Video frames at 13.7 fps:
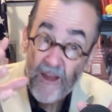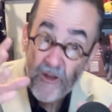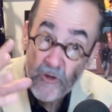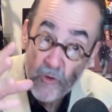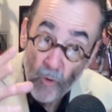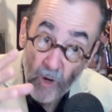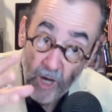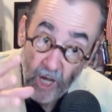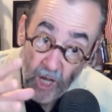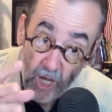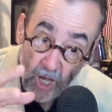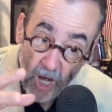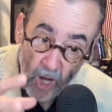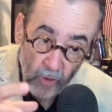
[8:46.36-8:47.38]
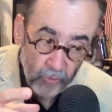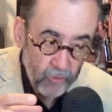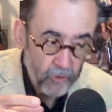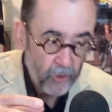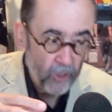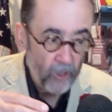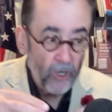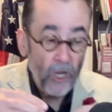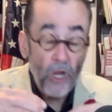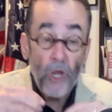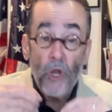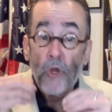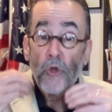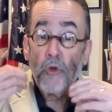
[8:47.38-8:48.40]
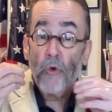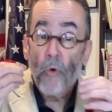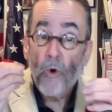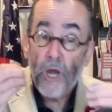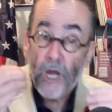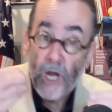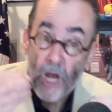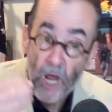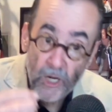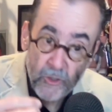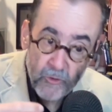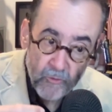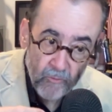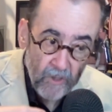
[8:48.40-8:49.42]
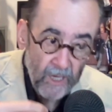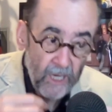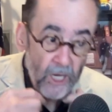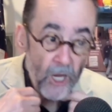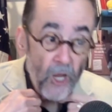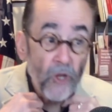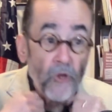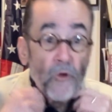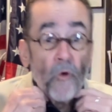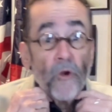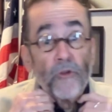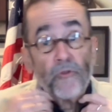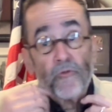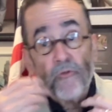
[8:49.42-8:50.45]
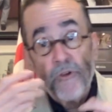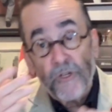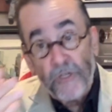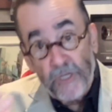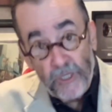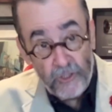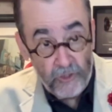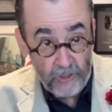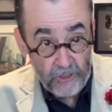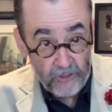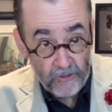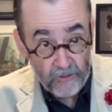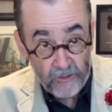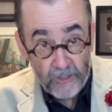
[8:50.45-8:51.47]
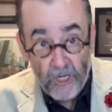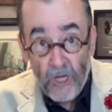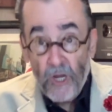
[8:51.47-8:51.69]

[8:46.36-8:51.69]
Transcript: your culture, your country, your traditions,